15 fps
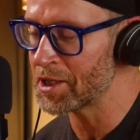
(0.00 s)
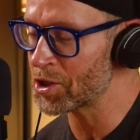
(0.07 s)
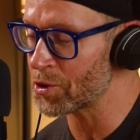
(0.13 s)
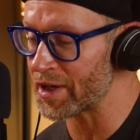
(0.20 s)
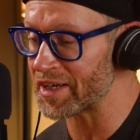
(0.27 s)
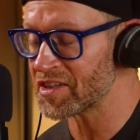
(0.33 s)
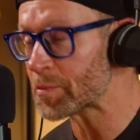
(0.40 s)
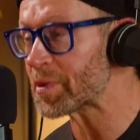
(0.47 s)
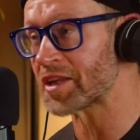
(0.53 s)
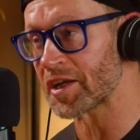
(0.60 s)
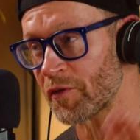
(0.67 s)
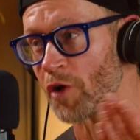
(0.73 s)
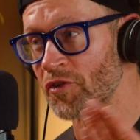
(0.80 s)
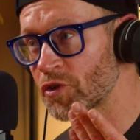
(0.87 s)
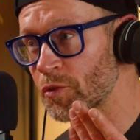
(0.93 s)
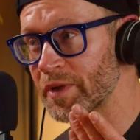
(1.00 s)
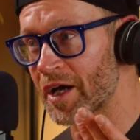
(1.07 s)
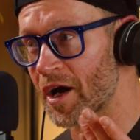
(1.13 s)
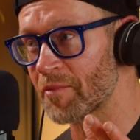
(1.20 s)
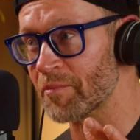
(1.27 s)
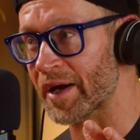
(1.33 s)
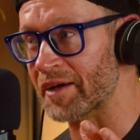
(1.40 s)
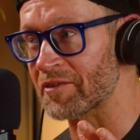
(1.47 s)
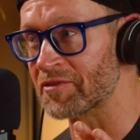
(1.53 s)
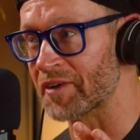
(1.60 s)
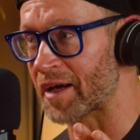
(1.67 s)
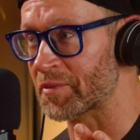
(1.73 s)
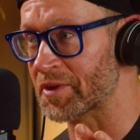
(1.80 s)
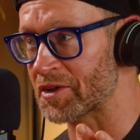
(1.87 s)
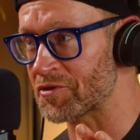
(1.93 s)
crazy. But they've also become my
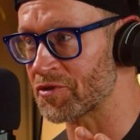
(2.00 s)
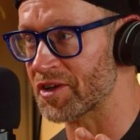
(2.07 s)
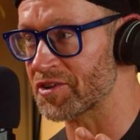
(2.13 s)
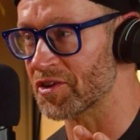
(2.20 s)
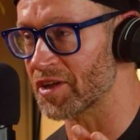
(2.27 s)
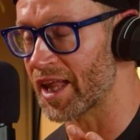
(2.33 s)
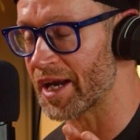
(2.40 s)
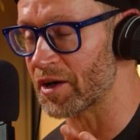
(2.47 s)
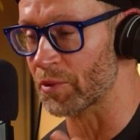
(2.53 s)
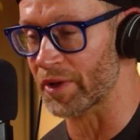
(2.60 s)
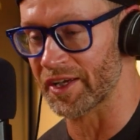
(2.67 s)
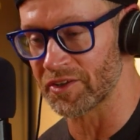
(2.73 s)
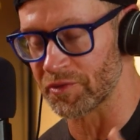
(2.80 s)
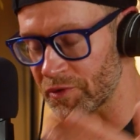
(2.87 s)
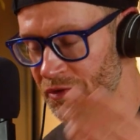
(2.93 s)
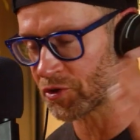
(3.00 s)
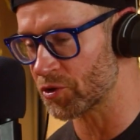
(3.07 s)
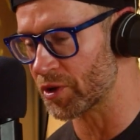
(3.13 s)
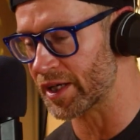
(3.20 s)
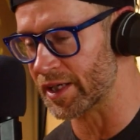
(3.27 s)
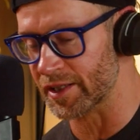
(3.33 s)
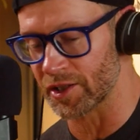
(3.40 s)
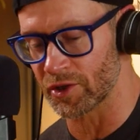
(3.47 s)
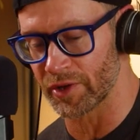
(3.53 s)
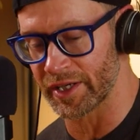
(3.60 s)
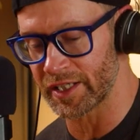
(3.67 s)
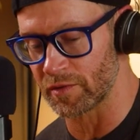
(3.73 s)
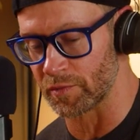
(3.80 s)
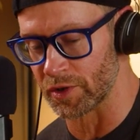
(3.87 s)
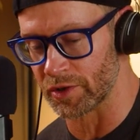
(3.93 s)
family and friends in a lot of ways. And we've created a great
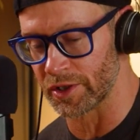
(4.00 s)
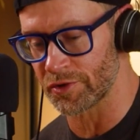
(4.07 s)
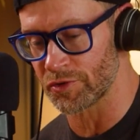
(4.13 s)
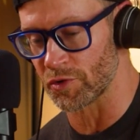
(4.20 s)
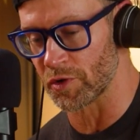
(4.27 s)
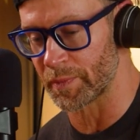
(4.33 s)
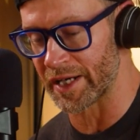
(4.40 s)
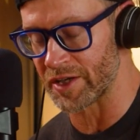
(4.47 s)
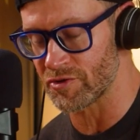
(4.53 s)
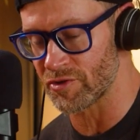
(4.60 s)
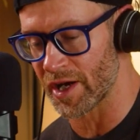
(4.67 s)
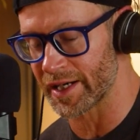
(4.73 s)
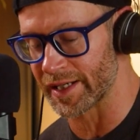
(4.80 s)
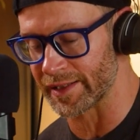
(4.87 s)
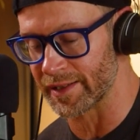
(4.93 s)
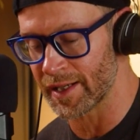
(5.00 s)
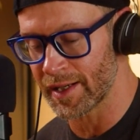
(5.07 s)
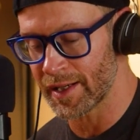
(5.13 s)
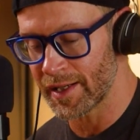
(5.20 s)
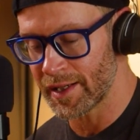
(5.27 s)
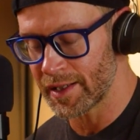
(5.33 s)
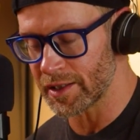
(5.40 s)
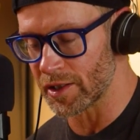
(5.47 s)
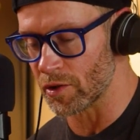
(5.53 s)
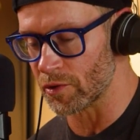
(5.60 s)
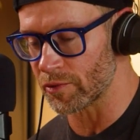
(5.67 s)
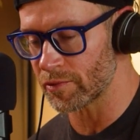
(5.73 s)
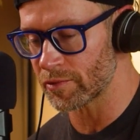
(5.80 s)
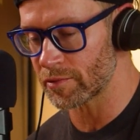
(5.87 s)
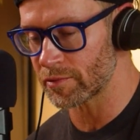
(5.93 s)
community community through the Patreon. And, you know,
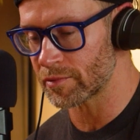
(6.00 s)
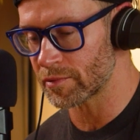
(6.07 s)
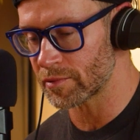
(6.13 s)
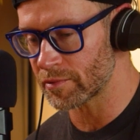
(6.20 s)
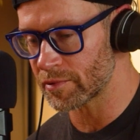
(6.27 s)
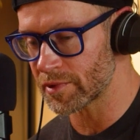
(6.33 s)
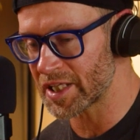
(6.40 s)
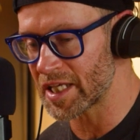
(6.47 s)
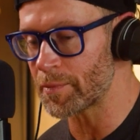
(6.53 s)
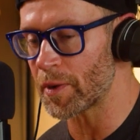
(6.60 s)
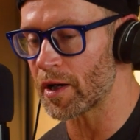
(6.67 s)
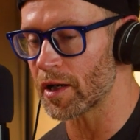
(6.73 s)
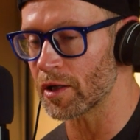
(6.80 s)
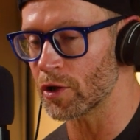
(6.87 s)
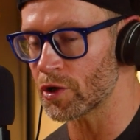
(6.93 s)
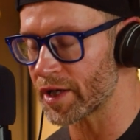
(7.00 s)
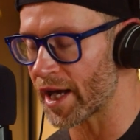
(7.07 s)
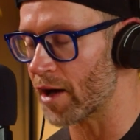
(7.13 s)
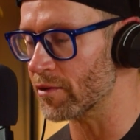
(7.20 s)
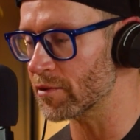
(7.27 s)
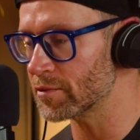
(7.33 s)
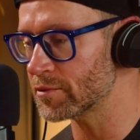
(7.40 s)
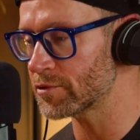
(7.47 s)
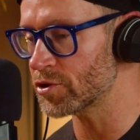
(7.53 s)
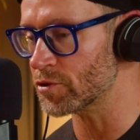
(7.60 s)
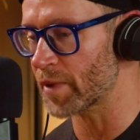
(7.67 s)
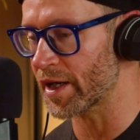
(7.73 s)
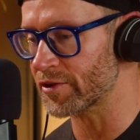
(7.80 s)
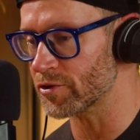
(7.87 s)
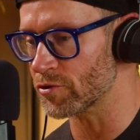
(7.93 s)
keep a lookout to
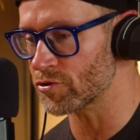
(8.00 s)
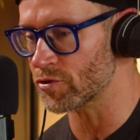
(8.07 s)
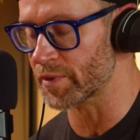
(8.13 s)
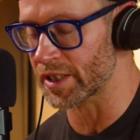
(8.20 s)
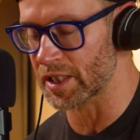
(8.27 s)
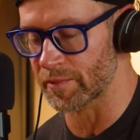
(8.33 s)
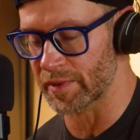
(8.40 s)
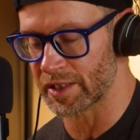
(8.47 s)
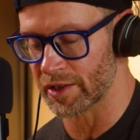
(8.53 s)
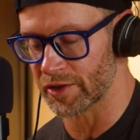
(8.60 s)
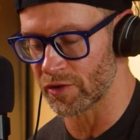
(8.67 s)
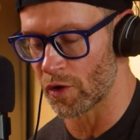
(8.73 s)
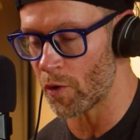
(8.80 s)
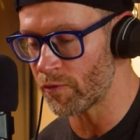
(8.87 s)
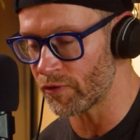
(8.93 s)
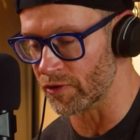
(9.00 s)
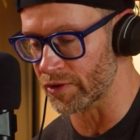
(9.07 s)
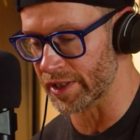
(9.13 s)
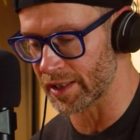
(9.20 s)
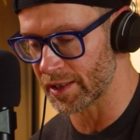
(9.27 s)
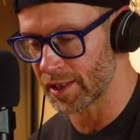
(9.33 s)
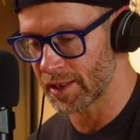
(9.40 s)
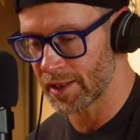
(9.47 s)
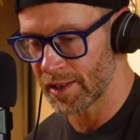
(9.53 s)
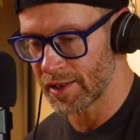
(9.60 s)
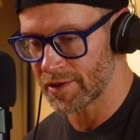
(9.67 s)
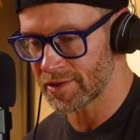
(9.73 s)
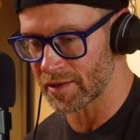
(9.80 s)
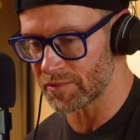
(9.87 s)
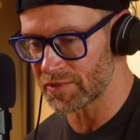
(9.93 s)
my social media because hopefully,
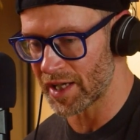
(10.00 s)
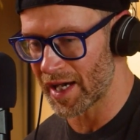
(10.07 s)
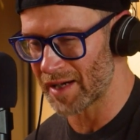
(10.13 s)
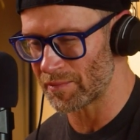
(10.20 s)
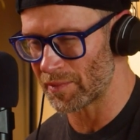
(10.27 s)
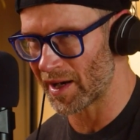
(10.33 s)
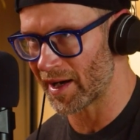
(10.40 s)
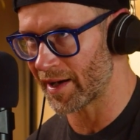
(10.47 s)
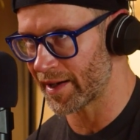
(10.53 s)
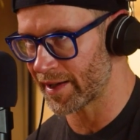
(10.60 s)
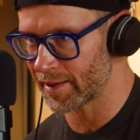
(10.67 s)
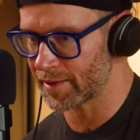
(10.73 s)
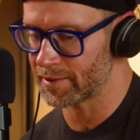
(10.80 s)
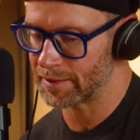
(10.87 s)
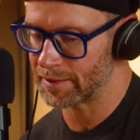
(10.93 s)
sometime by,